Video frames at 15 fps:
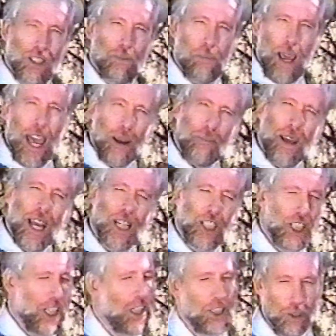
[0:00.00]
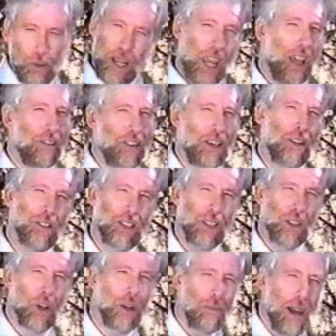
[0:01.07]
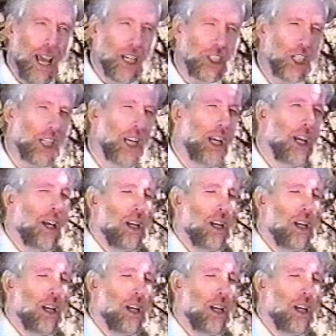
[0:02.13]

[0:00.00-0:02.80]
is bad magic, and it's okay if you use the good magic.